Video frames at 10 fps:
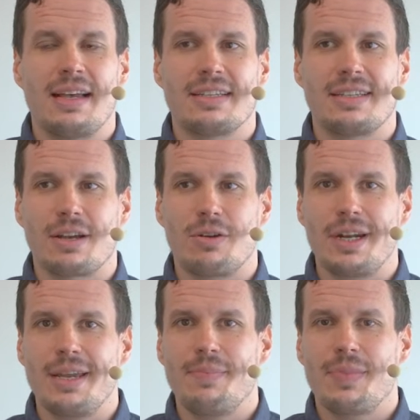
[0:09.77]

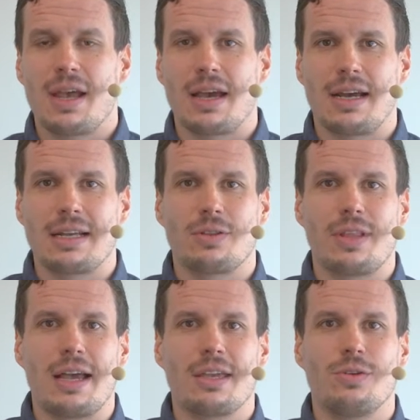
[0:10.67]
Secondly, I'd like to
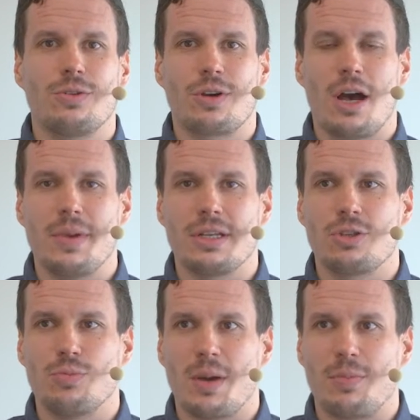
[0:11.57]
thank you to coming
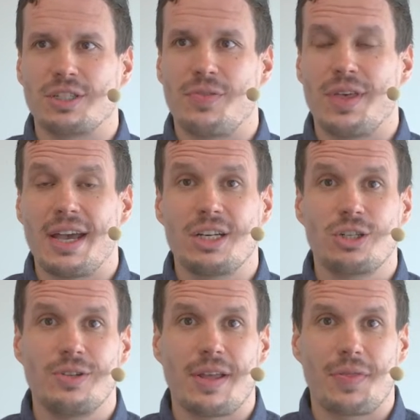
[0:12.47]
to my
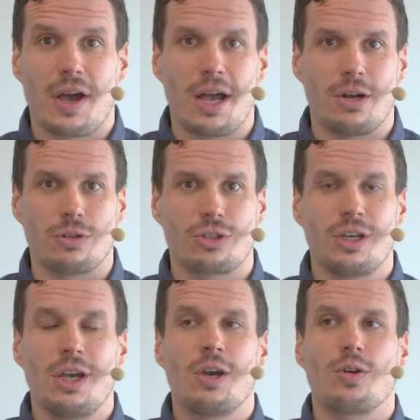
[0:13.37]
presentation that titles
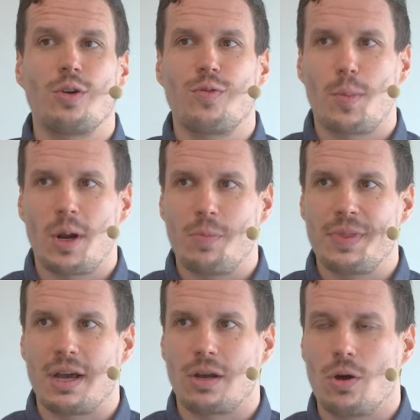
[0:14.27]
Conformal
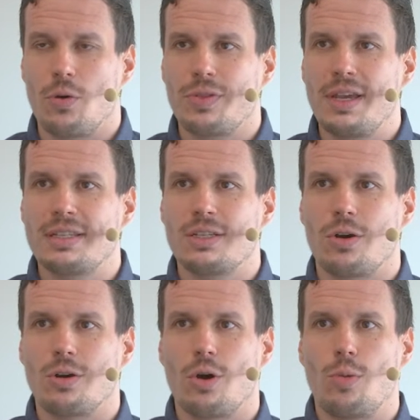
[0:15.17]
Optical Coatings
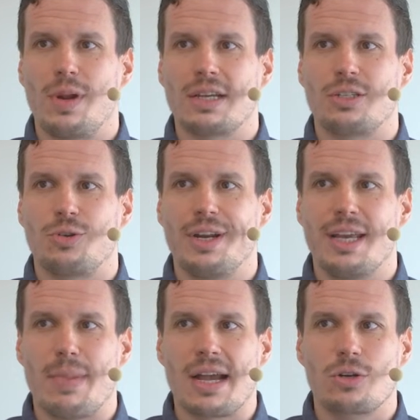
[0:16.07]
on Complex 3D
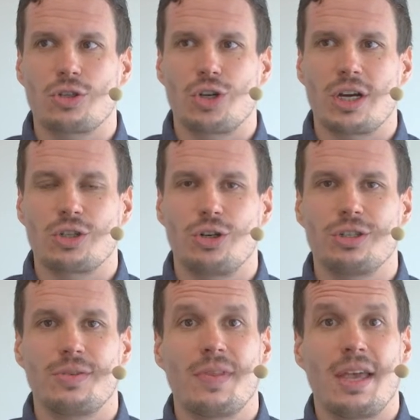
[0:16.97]
Macrostructures